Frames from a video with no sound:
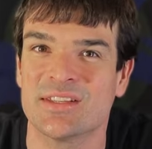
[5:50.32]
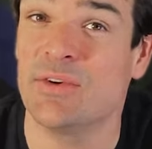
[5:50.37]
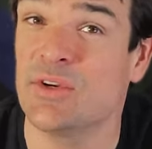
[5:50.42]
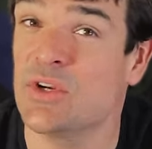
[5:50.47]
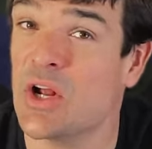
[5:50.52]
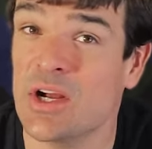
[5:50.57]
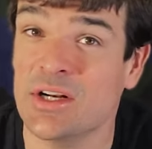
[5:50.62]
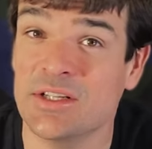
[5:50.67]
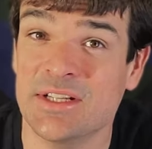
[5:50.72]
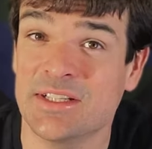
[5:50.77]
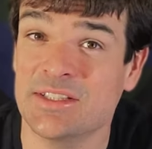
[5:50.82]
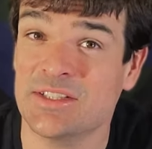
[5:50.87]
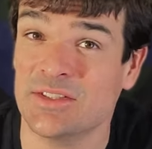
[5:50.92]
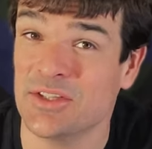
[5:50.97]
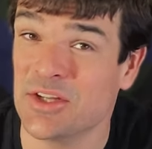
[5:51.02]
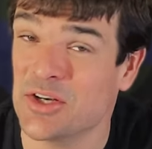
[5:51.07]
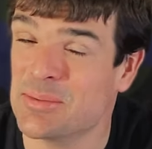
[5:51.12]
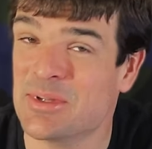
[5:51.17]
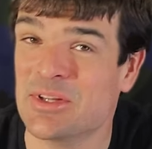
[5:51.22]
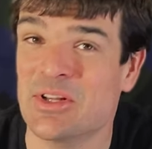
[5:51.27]
If your dog takes a
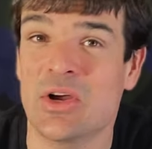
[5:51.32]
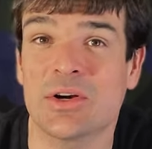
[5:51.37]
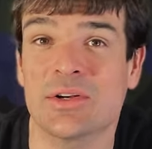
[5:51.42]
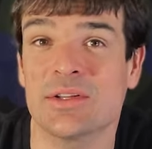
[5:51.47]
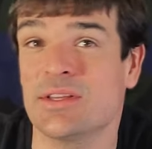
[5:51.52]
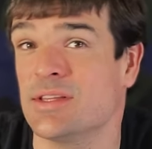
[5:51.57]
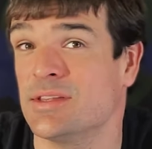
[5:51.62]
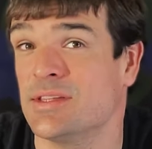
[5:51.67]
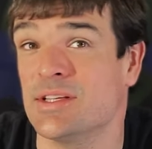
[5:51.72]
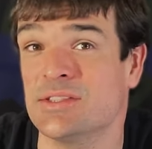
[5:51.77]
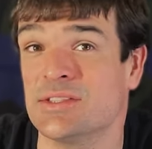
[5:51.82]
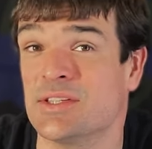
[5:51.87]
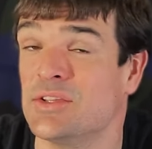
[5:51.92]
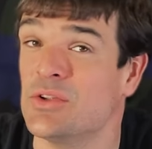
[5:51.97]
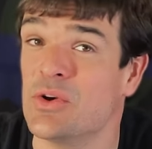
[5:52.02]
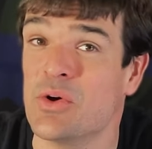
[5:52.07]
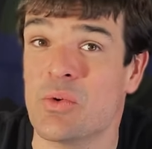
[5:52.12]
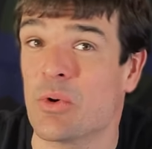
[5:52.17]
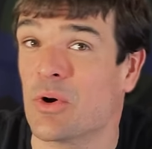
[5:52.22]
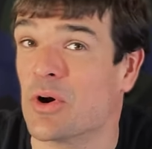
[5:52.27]
little bit longer than this, then
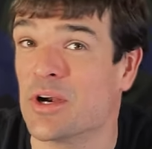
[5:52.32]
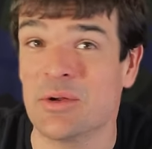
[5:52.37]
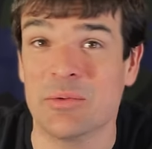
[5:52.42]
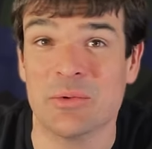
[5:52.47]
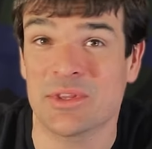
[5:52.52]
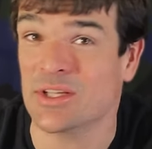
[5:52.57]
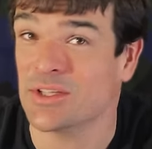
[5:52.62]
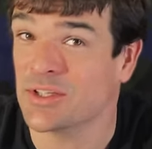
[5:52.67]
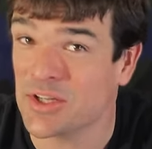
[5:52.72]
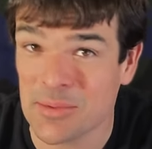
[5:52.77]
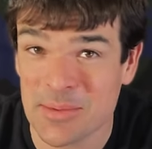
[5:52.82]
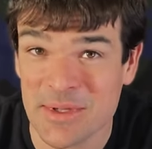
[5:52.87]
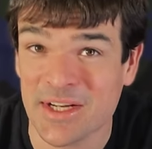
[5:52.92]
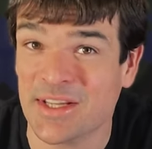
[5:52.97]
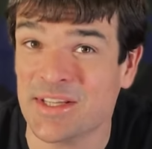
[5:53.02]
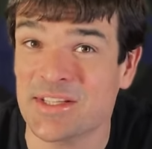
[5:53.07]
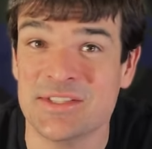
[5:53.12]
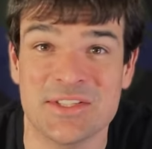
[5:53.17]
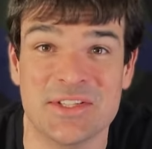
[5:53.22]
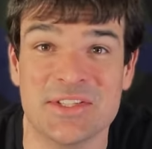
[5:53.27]
don't worry. With a little bit of
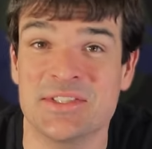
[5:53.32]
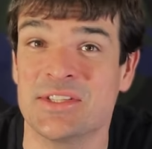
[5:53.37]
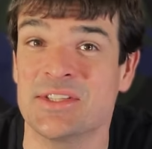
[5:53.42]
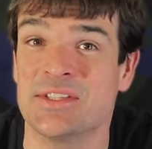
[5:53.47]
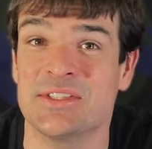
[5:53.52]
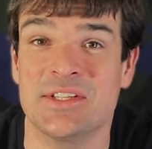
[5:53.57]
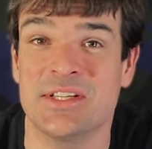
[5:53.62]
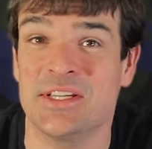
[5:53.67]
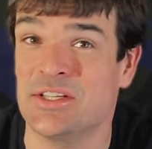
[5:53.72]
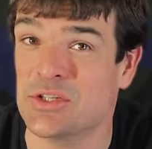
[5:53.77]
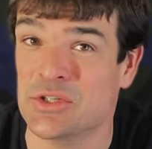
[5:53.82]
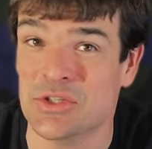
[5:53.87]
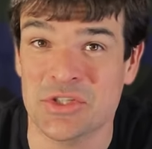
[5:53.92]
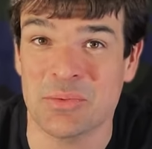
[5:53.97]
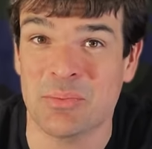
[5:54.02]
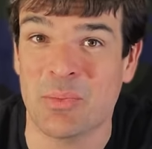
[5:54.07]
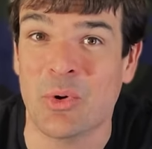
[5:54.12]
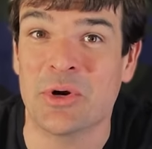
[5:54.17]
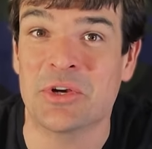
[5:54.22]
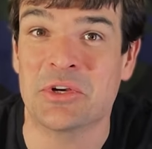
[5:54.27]
consistency and your
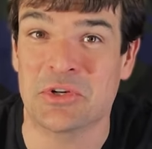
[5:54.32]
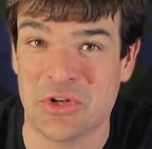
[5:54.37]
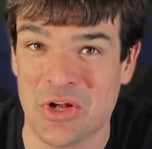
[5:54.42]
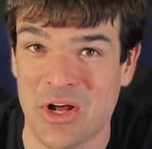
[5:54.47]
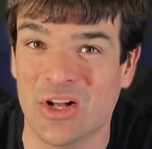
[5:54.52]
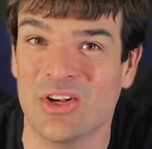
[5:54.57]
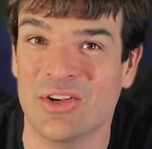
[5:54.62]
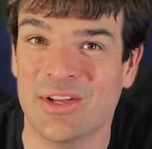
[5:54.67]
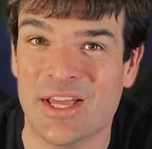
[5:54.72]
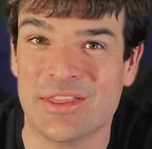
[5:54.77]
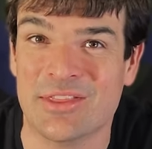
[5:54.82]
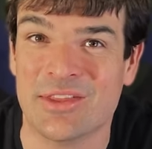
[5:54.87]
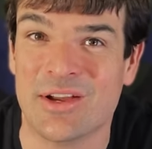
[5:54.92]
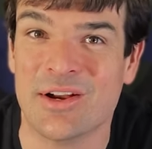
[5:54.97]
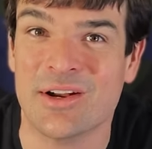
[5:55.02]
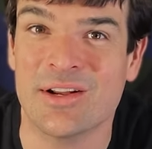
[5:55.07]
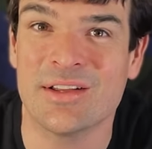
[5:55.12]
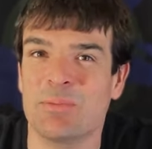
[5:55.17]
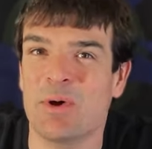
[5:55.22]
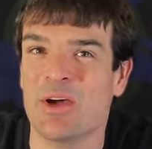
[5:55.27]
support, your dog will get
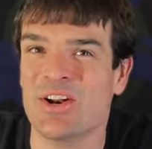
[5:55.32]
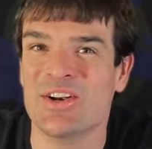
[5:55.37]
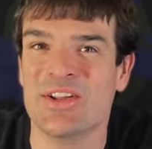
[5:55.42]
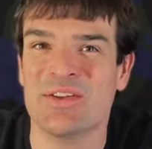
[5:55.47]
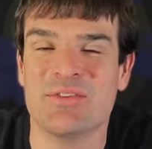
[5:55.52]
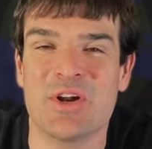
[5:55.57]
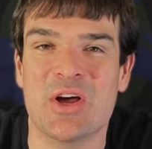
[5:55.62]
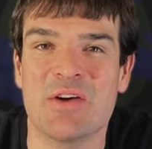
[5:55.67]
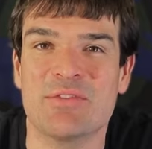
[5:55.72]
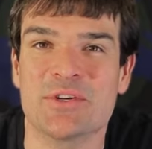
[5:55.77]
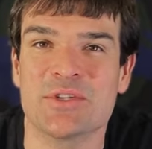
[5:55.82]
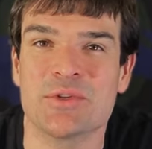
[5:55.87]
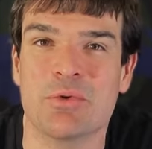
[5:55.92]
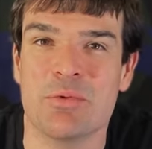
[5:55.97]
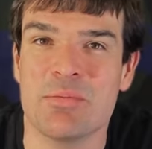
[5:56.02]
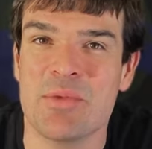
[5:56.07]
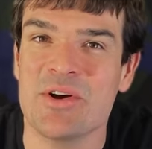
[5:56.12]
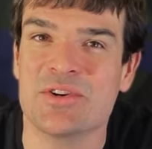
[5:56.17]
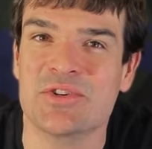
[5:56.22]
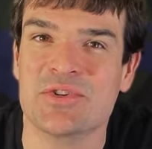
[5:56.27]
there. SpotOn even offers a
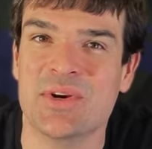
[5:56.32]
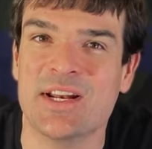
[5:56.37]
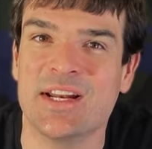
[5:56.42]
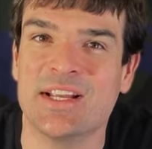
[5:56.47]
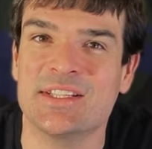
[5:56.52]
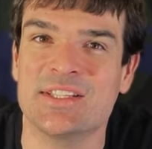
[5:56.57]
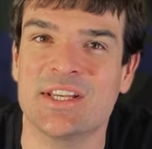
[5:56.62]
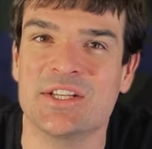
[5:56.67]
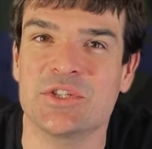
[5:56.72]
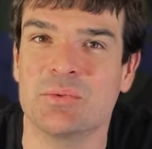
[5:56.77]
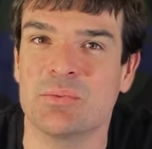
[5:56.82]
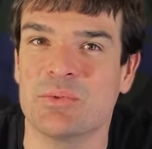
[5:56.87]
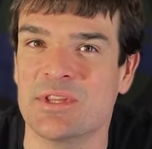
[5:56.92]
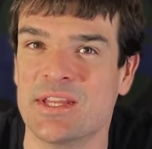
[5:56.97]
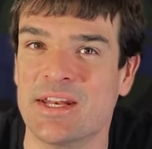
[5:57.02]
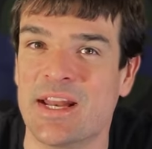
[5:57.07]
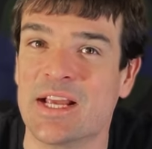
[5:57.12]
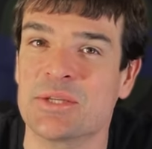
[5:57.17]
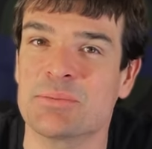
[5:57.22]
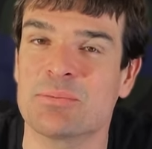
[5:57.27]
remote training session with
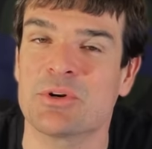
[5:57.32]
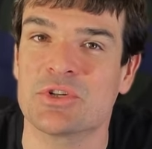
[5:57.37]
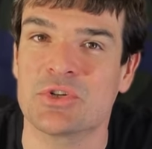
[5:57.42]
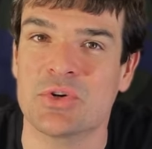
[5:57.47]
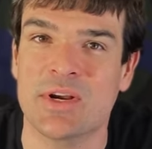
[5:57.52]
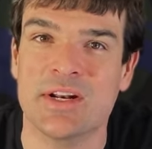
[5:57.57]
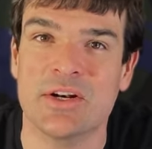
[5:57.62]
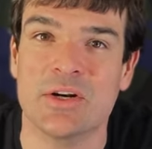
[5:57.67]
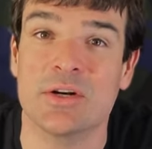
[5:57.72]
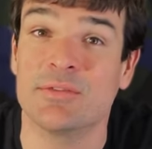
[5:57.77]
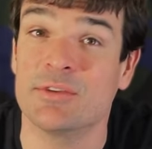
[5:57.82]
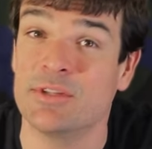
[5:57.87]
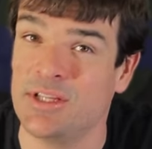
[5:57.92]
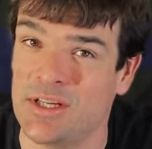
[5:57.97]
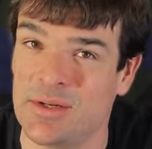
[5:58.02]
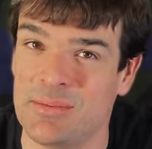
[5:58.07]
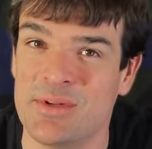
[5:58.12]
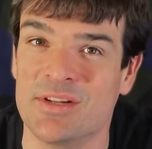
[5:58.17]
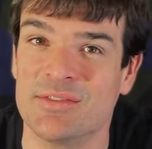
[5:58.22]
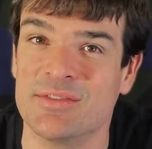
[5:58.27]
an expert trainer if you
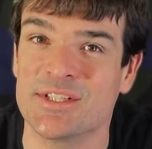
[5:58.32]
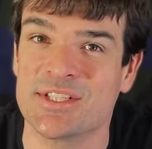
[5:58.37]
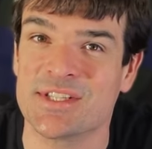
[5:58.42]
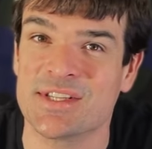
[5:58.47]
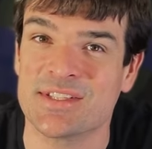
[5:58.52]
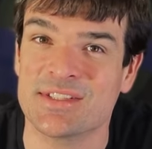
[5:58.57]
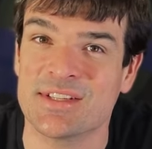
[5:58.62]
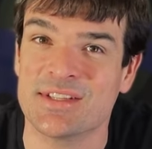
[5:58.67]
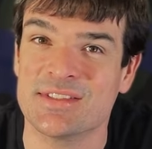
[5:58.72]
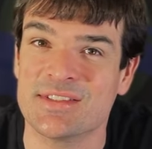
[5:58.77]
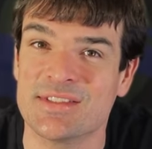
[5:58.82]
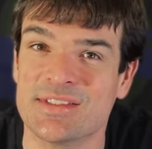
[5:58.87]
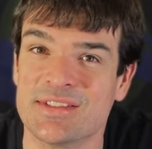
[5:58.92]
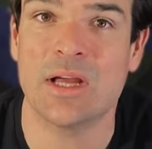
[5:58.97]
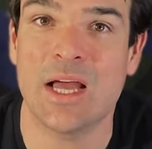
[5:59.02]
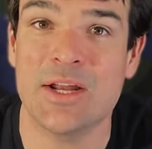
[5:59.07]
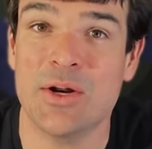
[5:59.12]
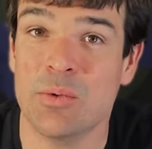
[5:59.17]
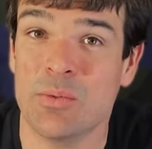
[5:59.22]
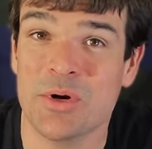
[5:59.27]
need a bit of assistance.
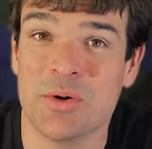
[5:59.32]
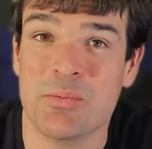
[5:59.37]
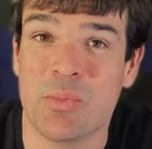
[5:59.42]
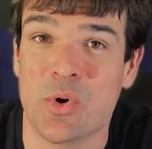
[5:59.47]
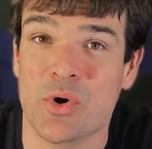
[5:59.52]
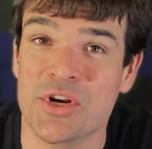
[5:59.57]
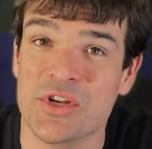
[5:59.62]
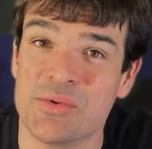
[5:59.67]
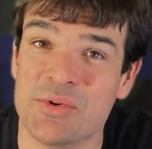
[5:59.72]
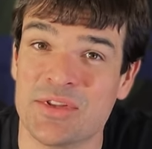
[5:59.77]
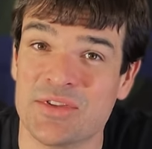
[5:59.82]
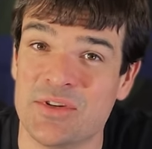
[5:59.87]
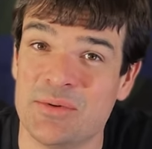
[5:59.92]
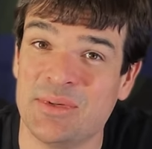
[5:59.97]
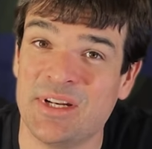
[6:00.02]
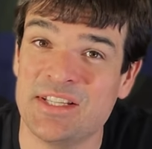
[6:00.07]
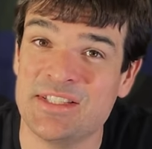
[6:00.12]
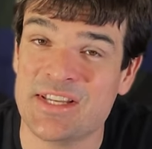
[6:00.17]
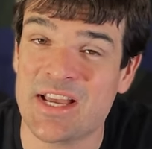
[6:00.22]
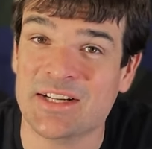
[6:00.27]
I don't want to bore you with too
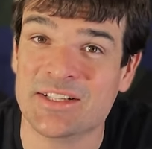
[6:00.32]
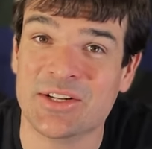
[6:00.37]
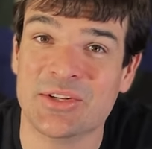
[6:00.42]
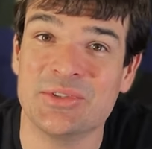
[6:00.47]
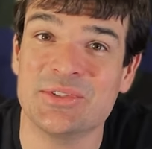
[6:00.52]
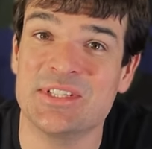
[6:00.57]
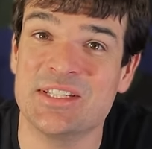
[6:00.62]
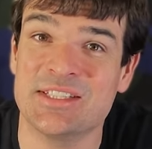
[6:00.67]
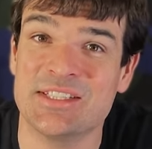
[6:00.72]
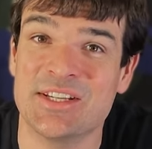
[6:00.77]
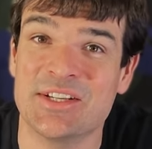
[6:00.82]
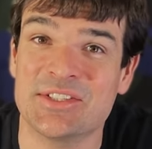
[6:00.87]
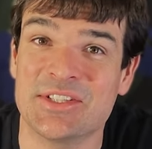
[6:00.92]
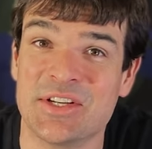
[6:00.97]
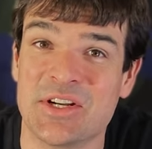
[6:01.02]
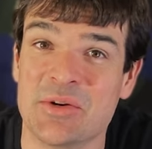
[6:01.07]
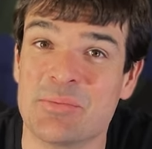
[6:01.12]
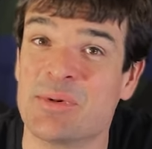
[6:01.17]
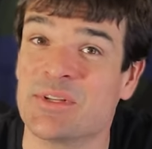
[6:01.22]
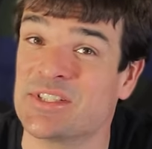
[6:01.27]
many technical details
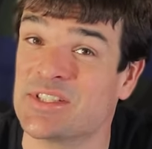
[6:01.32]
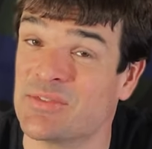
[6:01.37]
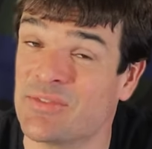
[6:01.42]
here, but